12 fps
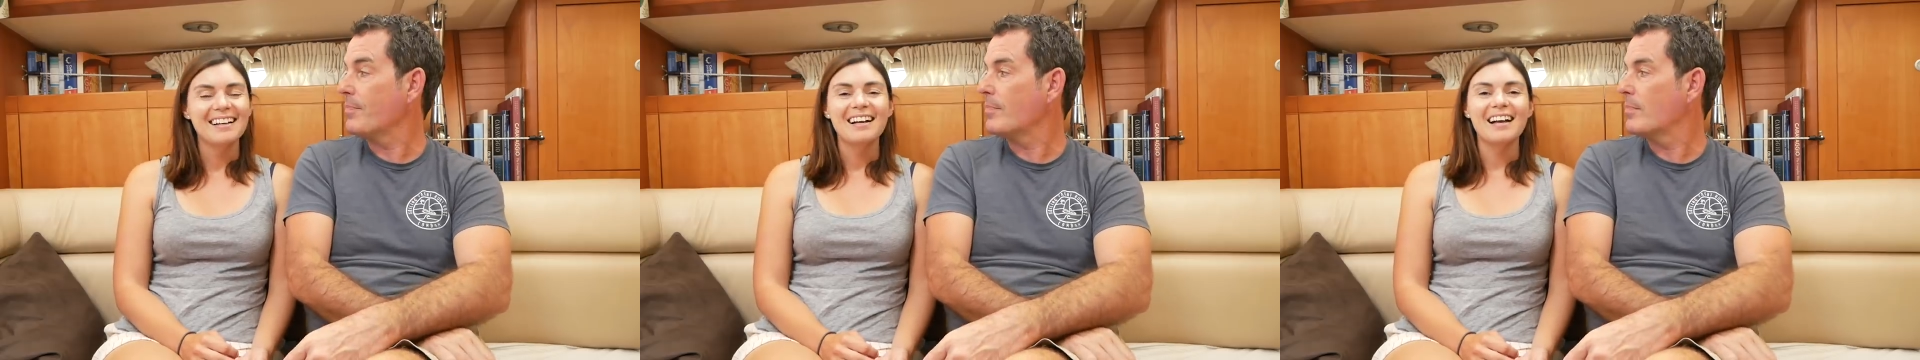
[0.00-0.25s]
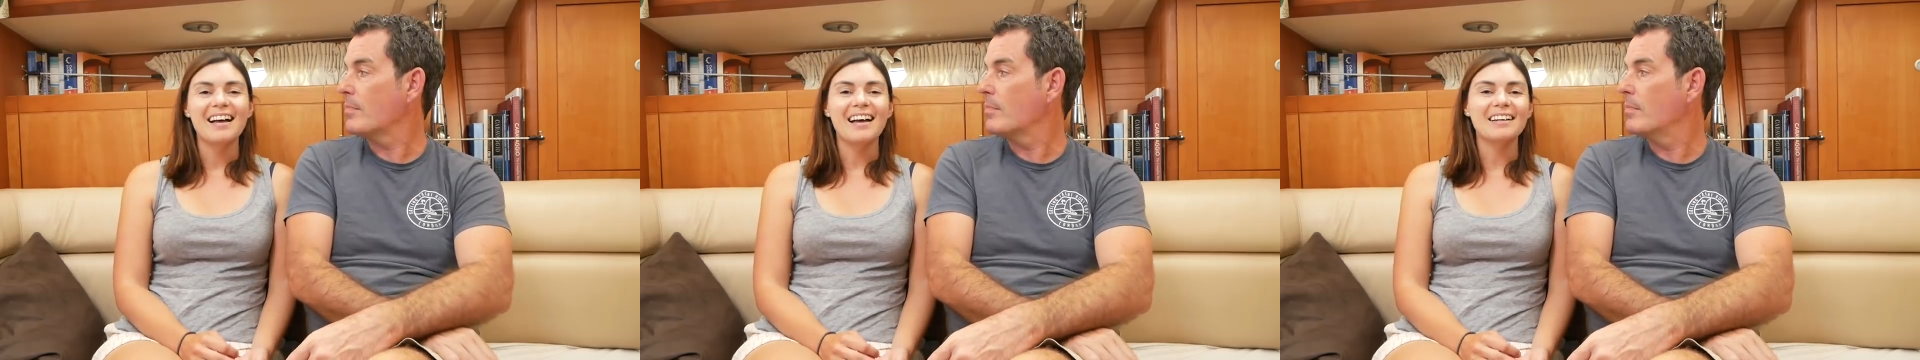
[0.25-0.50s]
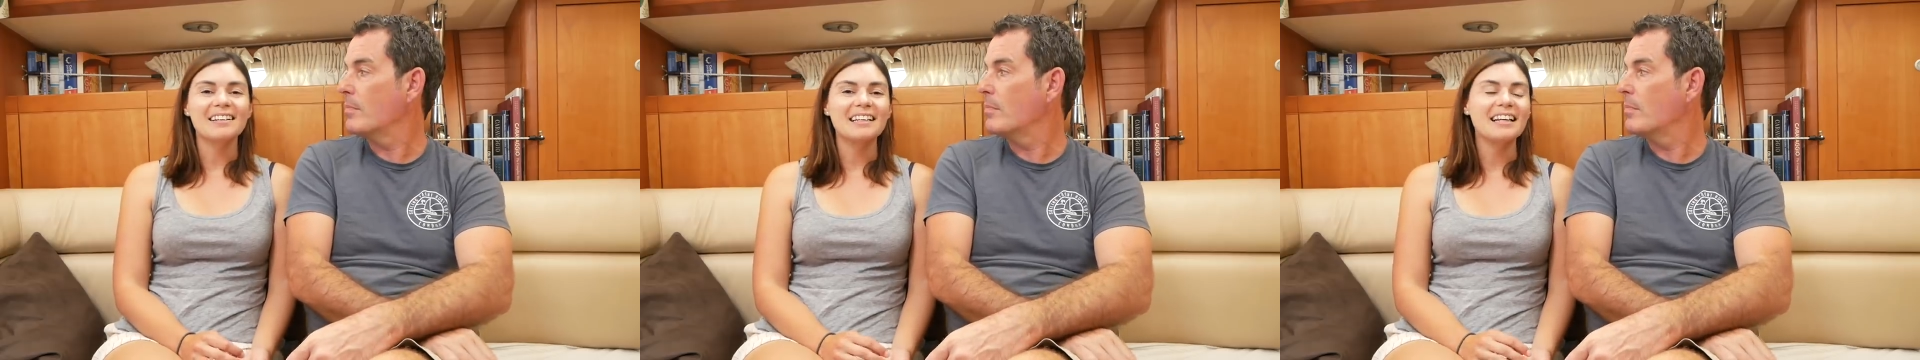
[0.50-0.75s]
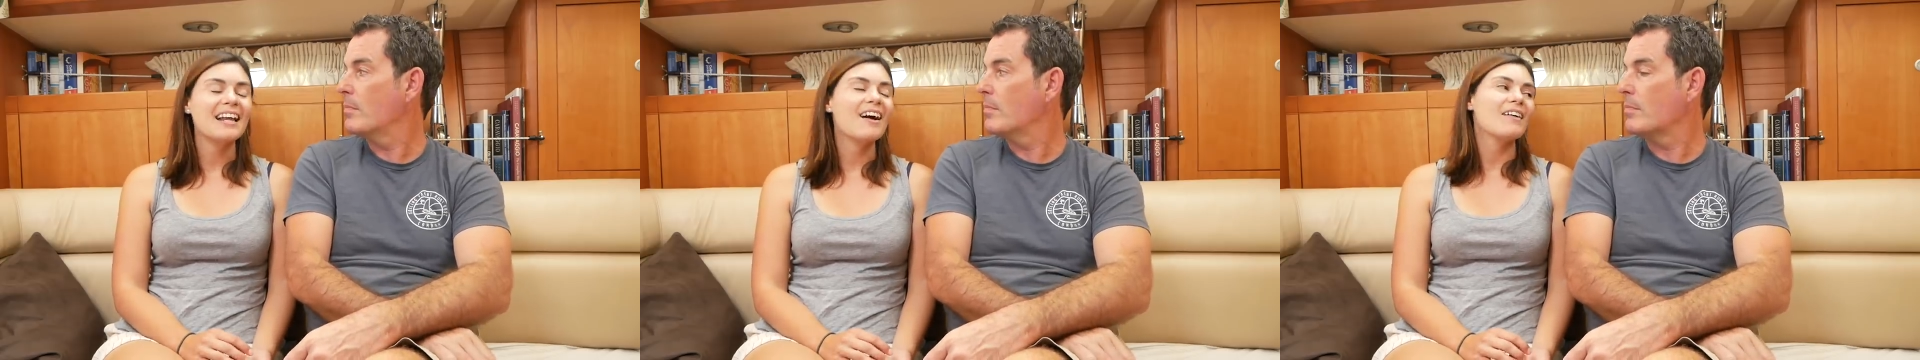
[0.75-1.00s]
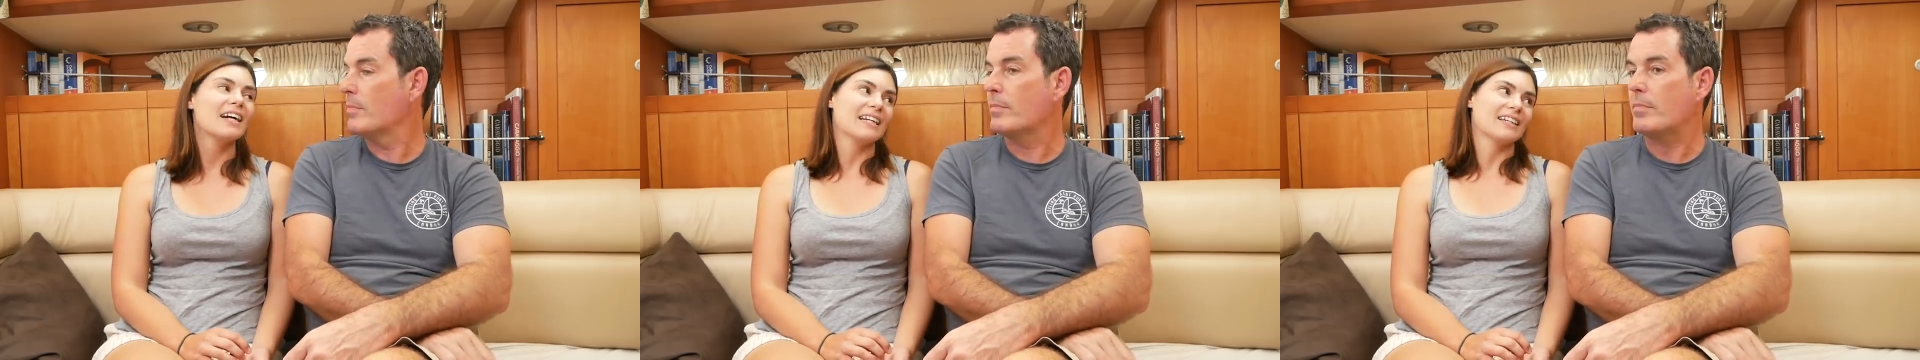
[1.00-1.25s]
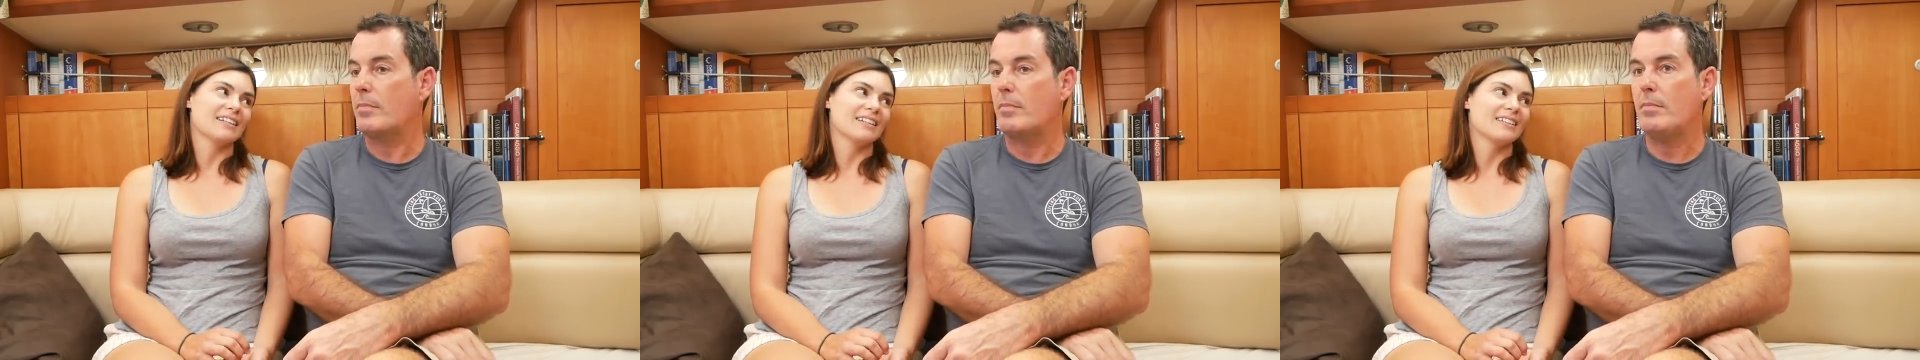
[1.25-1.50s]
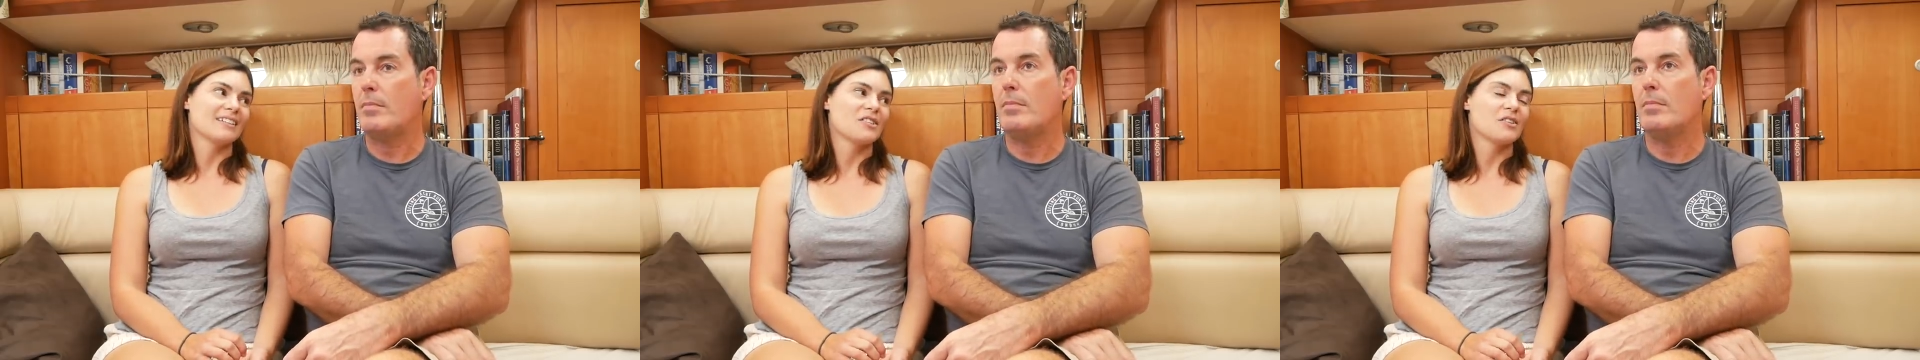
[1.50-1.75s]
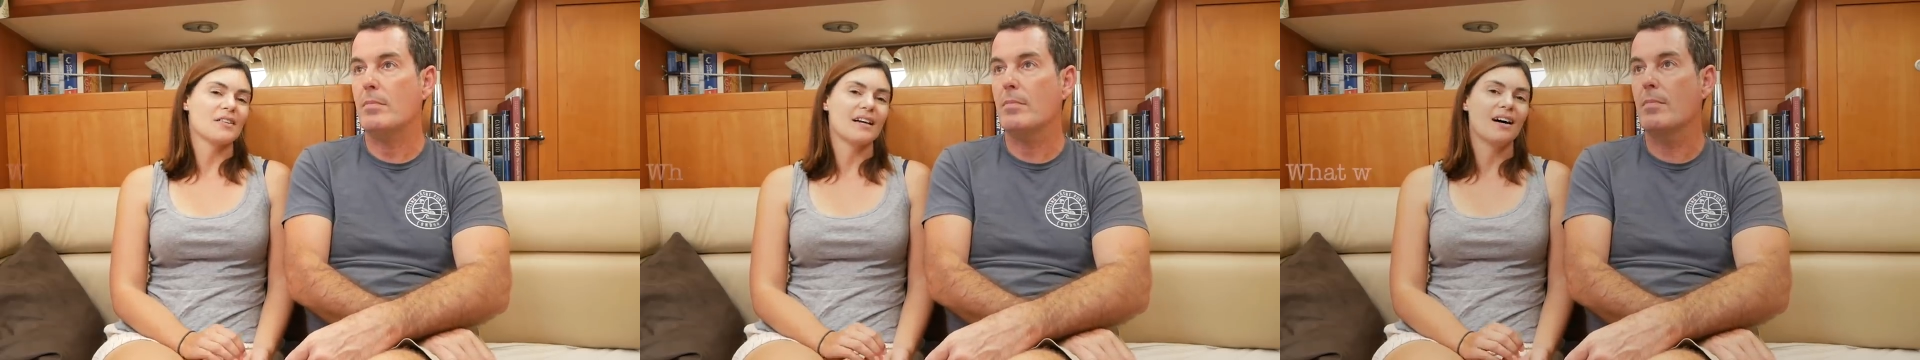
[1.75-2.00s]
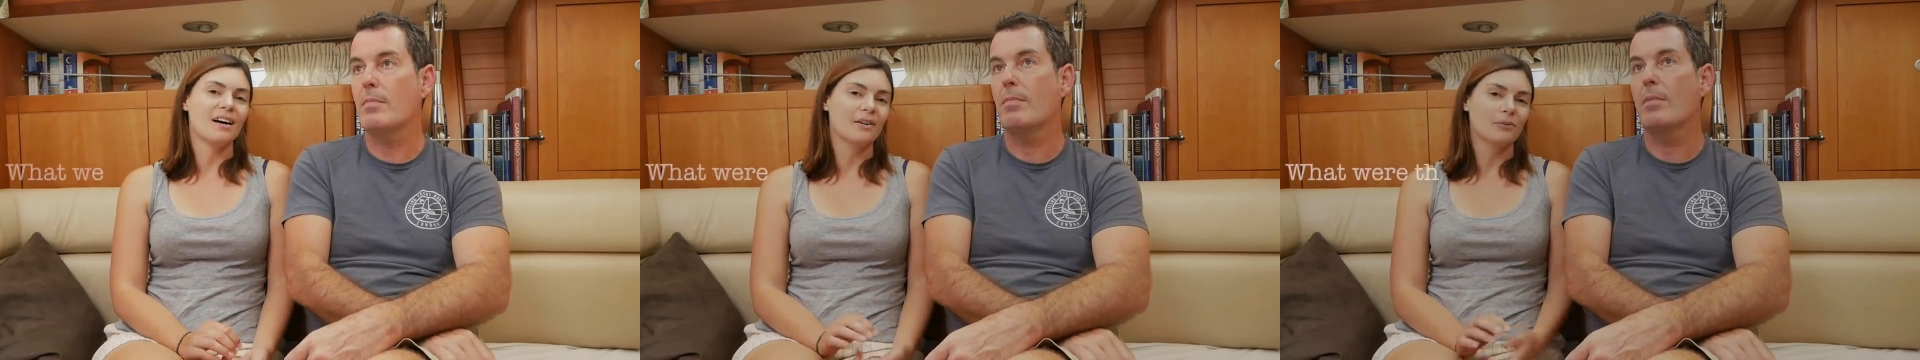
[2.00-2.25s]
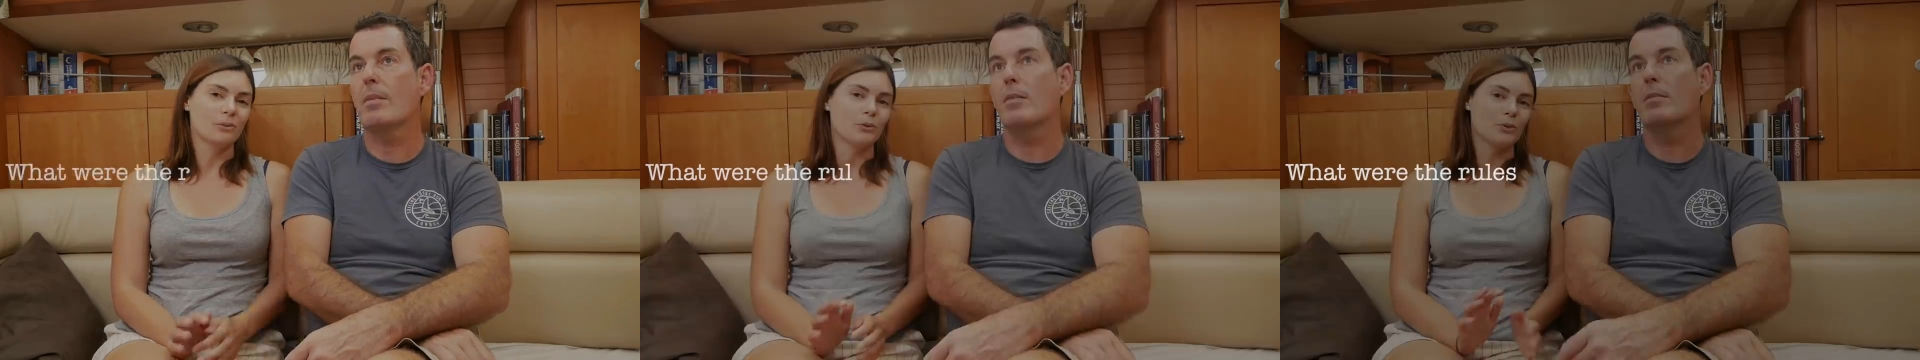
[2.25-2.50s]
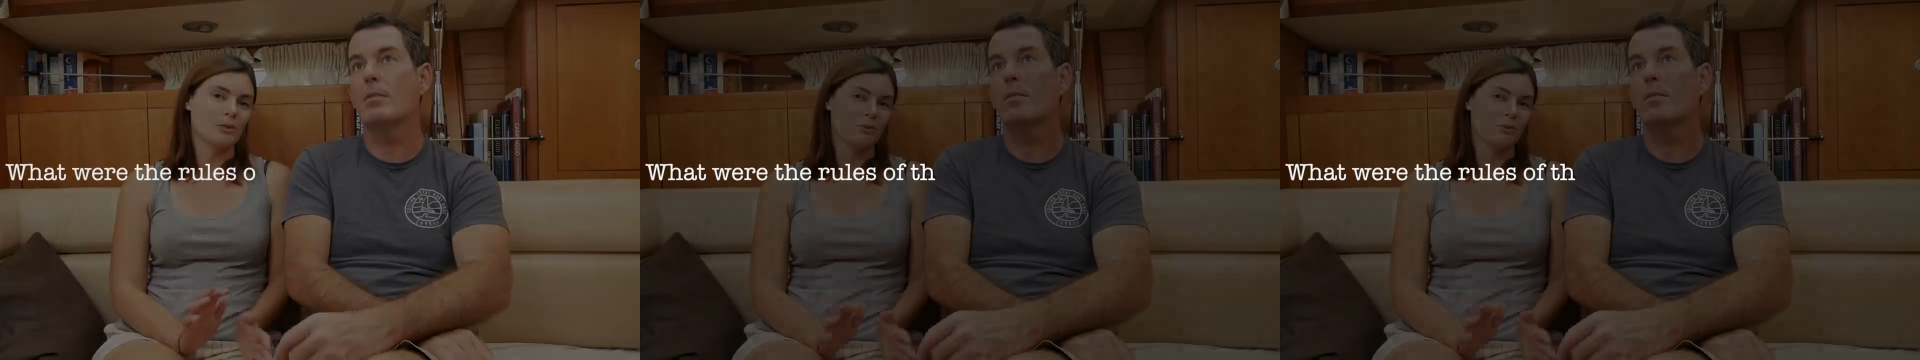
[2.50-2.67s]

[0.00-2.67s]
Speaker 1: and canal etiquette. So there are rules of